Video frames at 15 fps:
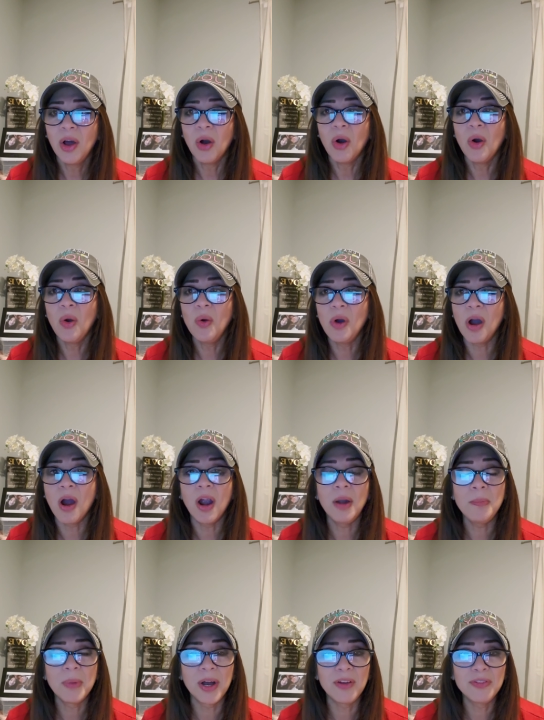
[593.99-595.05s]
O
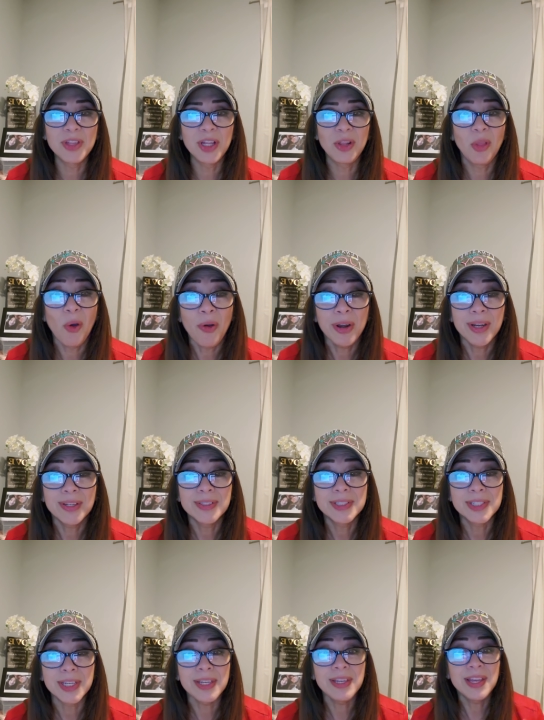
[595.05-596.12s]
arm of the Lord.
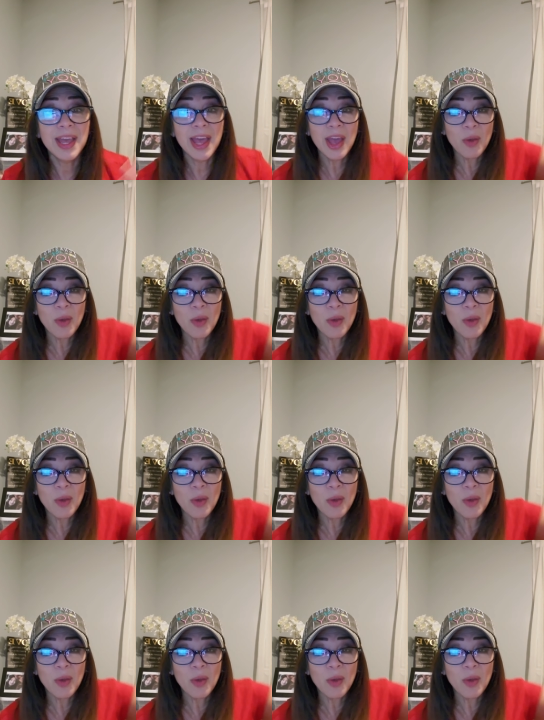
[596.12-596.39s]
See,